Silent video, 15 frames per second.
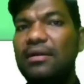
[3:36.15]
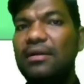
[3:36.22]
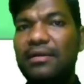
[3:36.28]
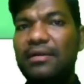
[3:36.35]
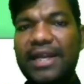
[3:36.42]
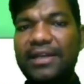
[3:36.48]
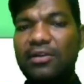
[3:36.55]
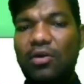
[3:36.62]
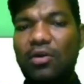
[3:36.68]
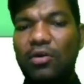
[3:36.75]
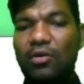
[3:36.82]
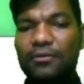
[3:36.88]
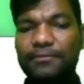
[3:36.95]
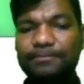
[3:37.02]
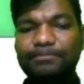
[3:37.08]
dead
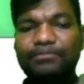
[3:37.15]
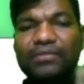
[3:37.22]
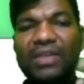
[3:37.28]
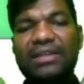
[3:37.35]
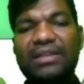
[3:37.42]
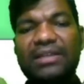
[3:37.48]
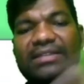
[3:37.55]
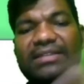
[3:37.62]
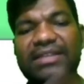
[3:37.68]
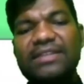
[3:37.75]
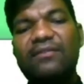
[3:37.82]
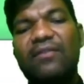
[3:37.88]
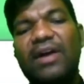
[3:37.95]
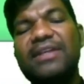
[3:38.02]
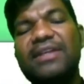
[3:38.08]
code. This is
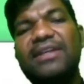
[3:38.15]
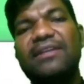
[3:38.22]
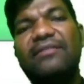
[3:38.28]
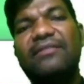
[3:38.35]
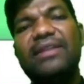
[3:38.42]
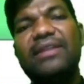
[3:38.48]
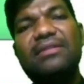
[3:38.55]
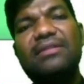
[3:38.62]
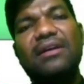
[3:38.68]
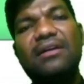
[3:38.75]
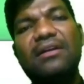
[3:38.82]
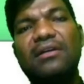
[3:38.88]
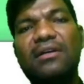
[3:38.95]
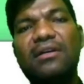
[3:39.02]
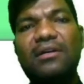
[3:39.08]
function with
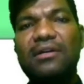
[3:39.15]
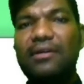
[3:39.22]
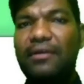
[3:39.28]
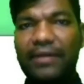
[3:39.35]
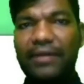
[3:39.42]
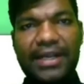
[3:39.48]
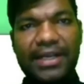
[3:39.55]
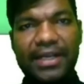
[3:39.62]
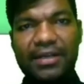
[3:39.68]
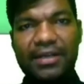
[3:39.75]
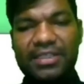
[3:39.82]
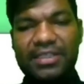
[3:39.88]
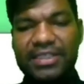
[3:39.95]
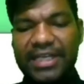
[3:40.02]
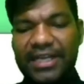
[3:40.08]
return
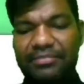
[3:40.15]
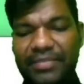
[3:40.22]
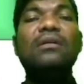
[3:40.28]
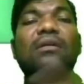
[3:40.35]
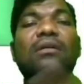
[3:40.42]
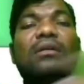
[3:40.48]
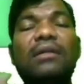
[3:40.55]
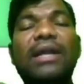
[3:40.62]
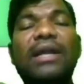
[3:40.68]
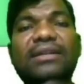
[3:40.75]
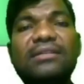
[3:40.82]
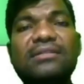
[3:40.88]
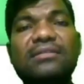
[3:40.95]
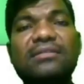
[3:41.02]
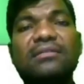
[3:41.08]
statement.
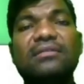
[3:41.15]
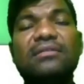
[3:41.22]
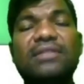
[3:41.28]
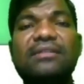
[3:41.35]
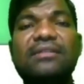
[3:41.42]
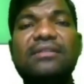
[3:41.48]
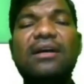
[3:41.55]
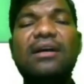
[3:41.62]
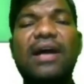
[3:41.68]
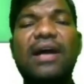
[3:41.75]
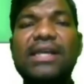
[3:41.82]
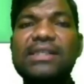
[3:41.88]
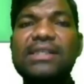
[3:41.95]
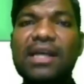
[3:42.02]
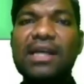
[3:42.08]
Let's check the
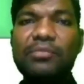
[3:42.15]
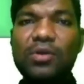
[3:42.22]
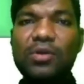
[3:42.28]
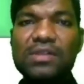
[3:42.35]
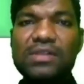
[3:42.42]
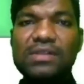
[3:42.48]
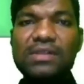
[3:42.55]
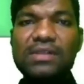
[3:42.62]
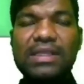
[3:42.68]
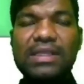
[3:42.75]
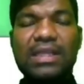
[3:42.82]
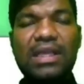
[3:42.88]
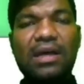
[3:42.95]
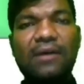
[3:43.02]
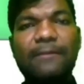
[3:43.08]
examples in
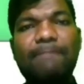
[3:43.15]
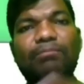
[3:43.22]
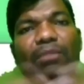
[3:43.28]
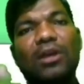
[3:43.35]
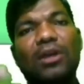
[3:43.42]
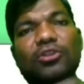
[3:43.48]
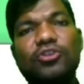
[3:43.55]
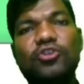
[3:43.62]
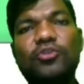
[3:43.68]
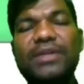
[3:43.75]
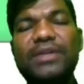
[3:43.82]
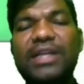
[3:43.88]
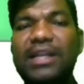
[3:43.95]
the Jupyter